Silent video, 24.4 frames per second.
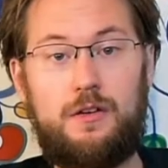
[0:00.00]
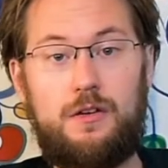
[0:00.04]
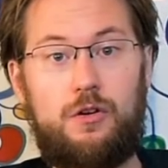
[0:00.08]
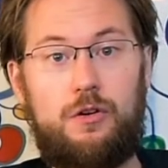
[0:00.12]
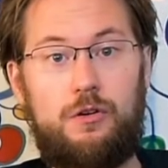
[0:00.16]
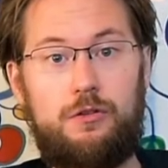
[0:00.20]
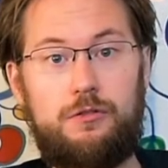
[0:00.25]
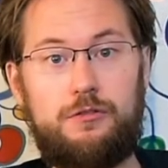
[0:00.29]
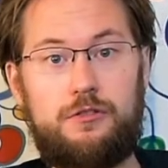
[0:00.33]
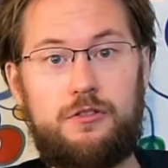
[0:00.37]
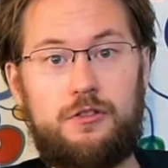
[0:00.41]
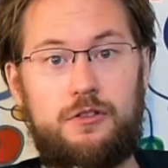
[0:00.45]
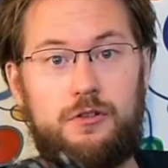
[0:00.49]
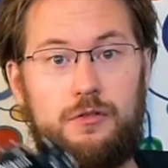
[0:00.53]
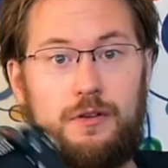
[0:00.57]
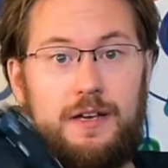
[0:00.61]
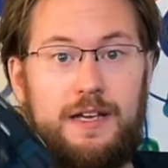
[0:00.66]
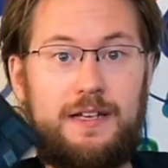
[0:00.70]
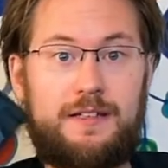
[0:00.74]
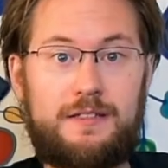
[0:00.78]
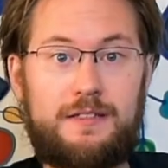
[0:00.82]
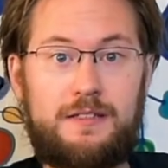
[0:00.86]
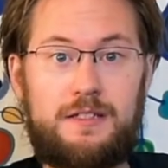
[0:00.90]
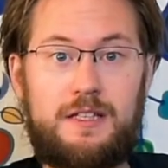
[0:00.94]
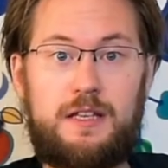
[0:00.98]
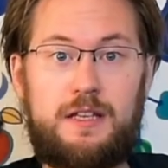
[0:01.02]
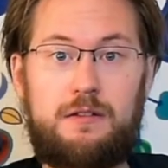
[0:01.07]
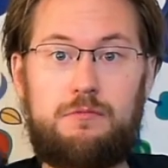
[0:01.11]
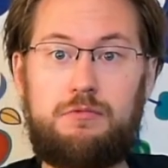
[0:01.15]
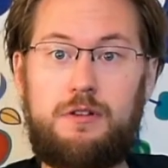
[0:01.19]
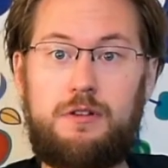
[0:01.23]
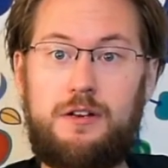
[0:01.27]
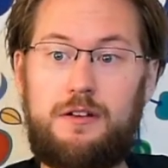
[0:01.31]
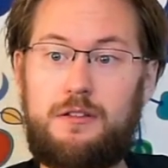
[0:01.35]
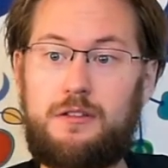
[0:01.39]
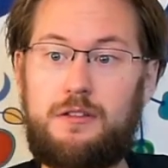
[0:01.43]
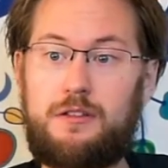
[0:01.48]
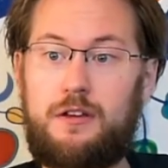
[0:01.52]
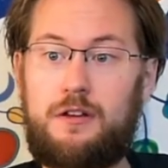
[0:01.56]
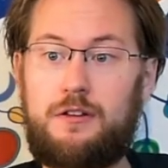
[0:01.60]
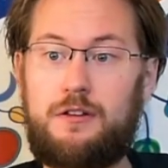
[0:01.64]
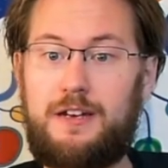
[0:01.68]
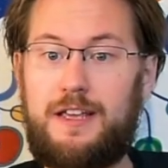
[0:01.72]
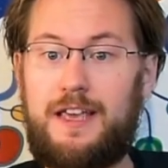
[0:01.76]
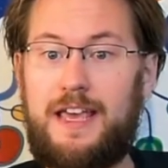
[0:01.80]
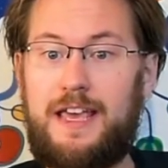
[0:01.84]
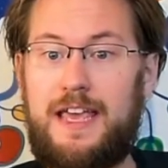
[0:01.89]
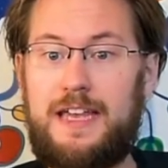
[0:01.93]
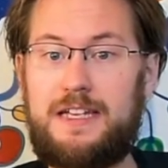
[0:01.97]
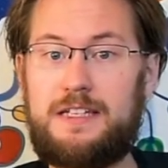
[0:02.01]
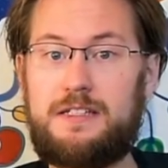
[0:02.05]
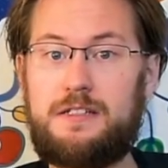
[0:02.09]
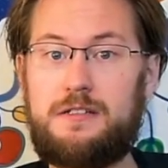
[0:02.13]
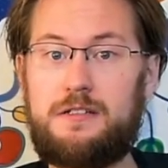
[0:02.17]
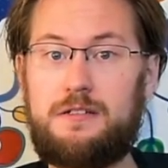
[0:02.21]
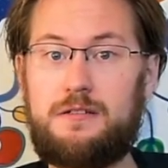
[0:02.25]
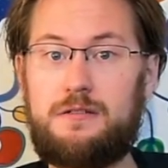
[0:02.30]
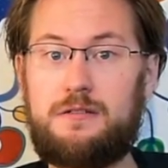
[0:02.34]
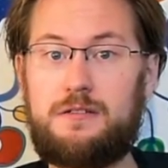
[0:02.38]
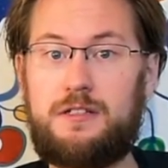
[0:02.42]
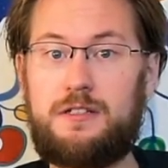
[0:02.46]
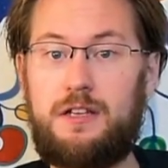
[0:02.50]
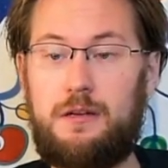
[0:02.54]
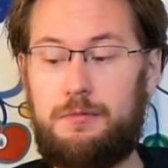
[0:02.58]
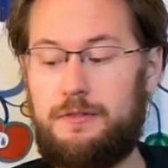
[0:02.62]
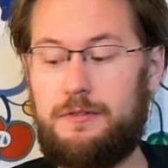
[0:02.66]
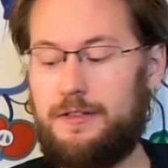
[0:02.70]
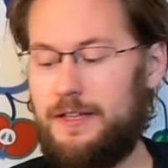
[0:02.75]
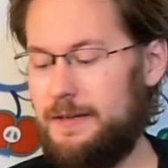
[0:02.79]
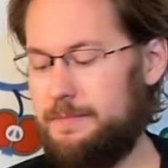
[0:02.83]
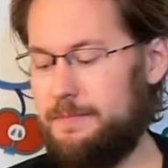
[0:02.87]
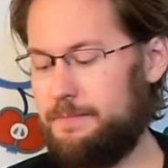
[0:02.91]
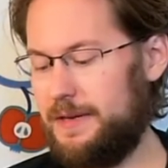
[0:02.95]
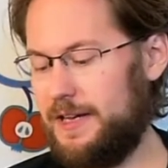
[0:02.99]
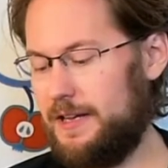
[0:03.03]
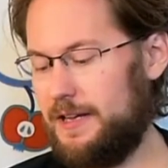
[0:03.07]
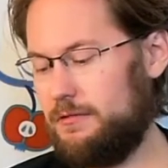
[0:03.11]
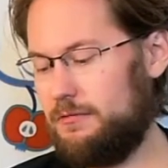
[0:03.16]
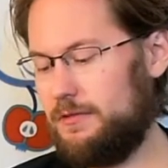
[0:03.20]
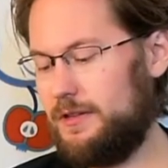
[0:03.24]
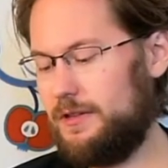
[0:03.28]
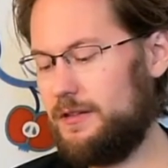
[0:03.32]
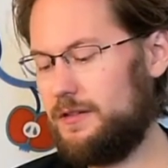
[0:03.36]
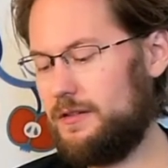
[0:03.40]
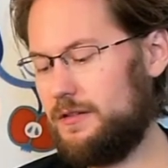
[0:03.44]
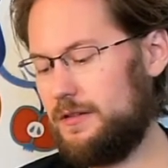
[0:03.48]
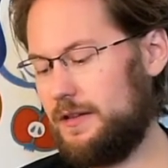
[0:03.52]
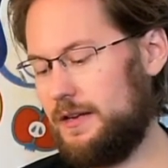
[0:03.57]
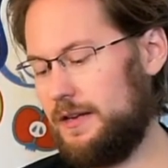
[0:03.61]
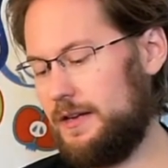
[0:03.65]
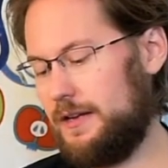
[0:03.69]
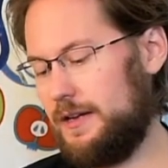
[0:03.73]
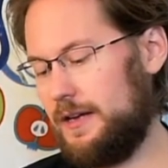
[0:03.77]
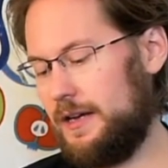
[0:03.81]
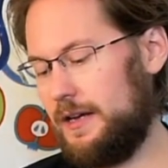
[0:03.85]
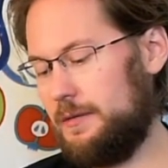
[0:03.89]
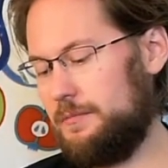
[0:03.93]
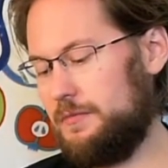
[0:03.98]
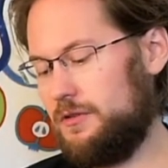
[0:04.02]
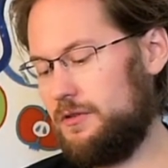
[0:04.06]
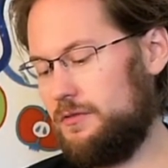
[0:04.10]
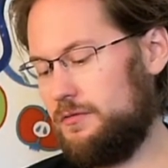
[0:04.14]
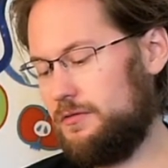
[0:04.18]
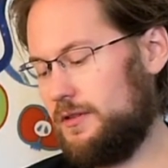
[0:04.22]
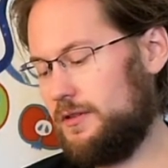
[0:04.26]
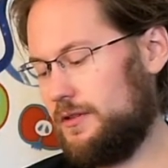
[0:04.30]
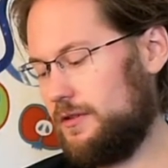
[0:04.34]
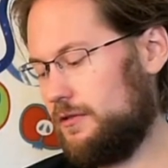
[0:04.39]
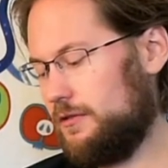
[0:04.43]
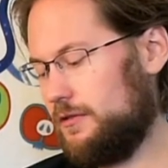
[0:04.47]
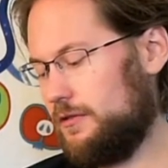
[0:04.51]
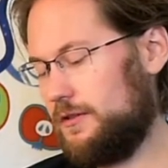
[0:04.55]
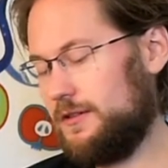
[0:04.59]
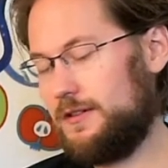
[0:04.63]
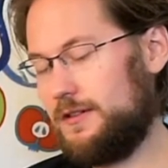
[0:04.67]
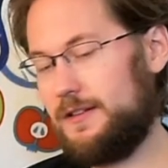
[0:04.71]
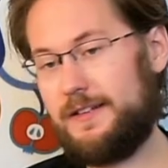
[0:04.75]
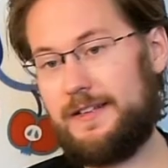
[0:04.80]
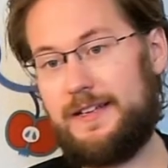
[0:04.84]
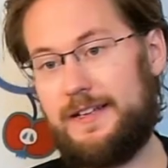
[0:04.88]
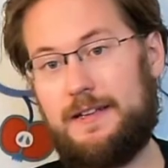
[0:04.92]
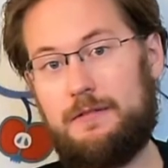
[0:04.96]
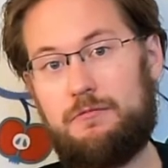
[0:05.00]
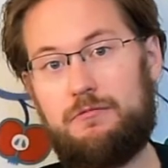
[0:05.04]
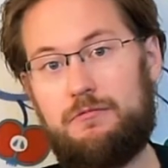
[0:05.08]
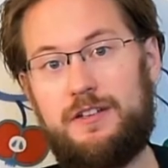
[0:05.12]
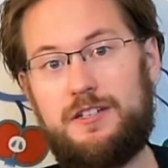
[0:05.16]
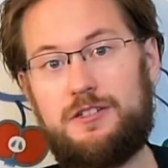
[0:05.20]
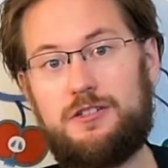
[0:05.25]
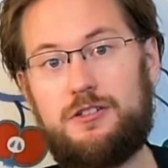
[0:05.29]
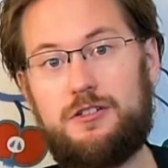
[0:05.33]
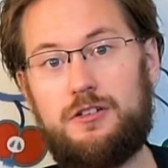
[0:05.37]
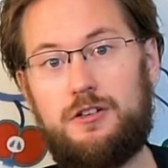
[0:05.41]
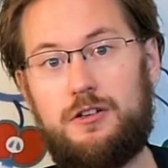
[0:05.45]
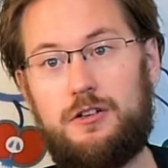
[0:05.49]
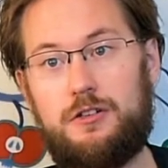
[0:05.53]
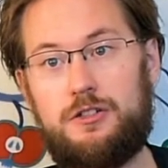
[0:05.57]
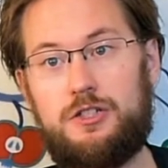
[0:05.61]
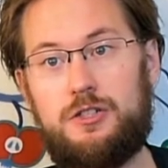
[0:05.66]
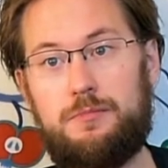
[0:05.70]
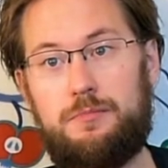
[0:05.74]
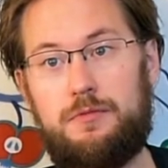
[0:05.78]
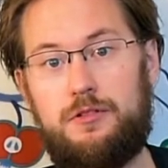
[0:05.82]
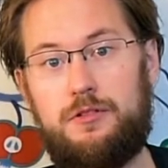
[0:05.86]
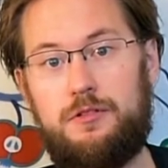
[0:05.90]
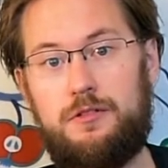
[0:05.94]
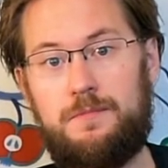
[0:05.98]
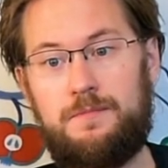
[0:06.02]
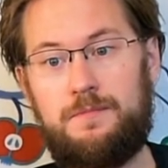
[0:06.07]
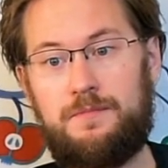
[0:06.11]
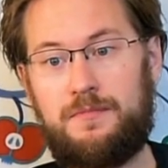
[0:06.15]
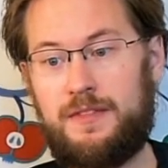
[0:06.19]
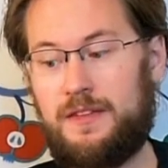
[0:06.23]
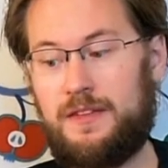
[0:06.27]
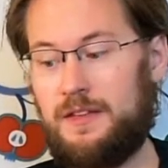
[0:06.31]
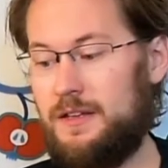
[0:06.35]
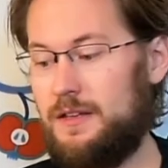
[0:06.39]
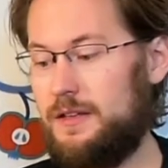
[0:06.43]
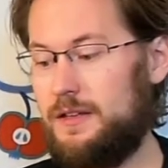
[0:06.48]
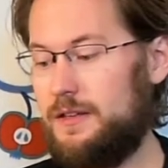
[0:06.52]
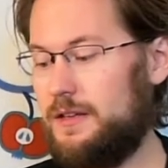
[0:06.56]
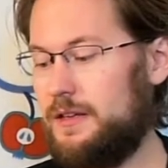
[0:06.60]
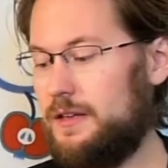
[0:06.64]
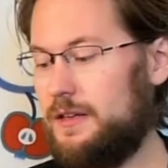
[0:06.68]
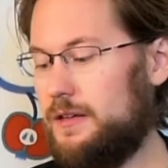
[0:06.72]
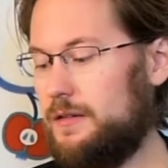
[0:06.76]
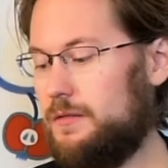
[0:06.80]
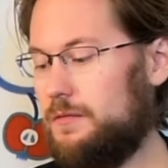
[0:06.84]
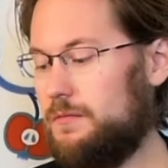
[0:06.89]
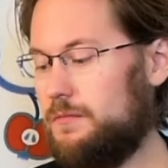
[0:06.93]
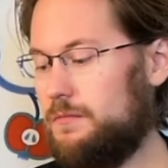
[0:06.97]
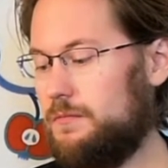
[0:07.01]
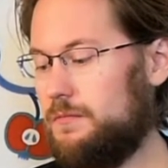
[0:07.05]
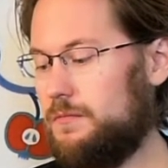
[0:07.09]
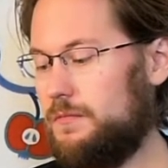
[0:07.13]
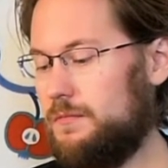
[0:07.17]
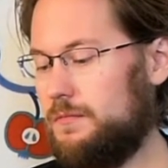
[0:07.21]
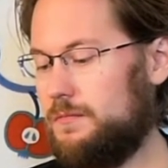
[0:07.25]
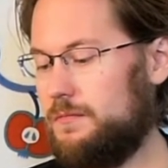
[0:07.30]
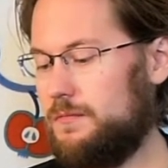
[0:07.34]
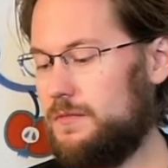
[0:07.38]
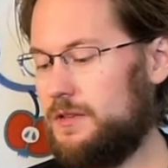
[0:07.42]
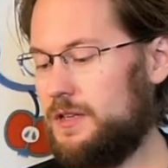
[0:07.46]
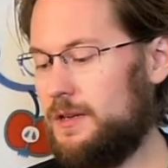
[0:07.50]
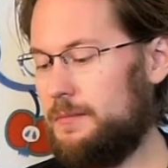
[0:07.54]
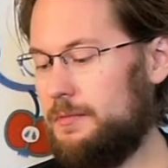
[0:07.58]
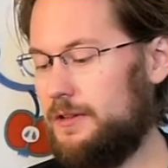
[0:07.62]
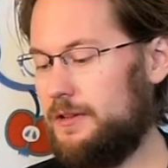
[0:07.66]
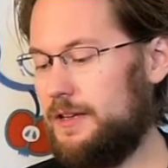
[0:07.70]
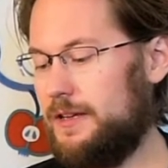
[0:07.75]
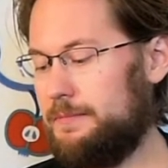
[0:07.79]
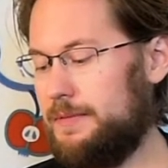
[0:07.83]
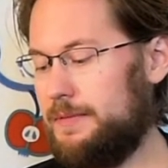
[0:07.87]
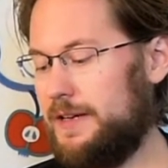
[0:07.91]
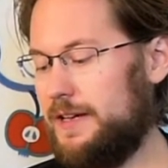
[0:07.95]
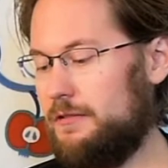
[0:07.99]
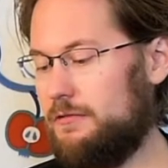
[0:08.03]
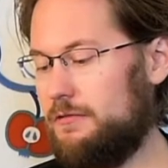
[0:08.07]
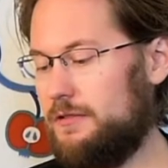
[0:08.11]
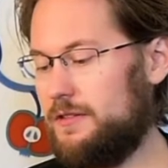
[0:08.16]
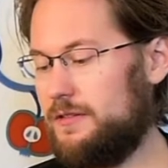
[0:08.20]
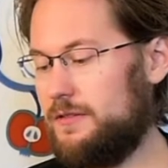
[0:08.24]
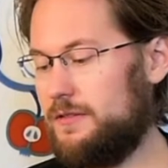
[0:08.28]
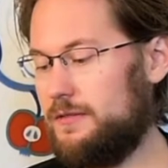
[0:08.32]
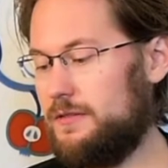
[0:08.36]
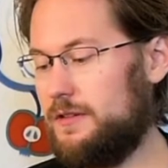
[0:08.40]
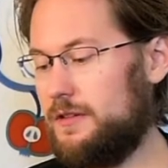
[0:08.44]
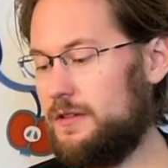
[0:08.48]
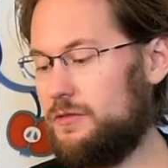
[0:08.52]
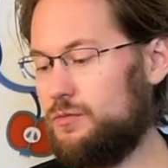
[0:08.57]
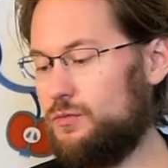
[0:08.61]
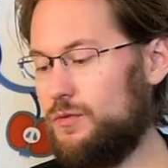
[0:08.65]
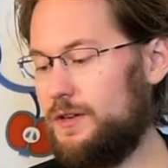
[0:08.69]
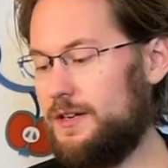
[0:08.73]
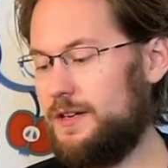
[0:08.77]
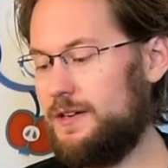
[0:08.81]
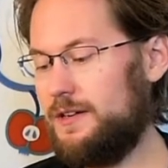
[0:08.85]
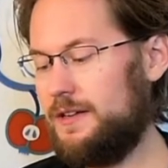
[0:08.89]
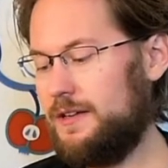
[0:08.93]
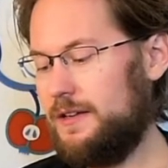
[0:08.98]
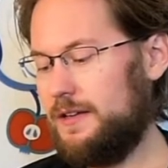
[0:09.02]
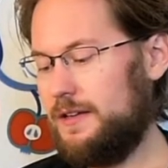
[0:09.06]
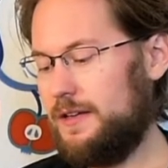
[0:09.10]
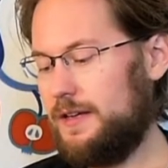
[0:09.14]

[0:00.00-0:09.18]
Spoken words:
Also, it runs on 8 AA batteries, and I'm using currently rechargeable AA batteries in this one.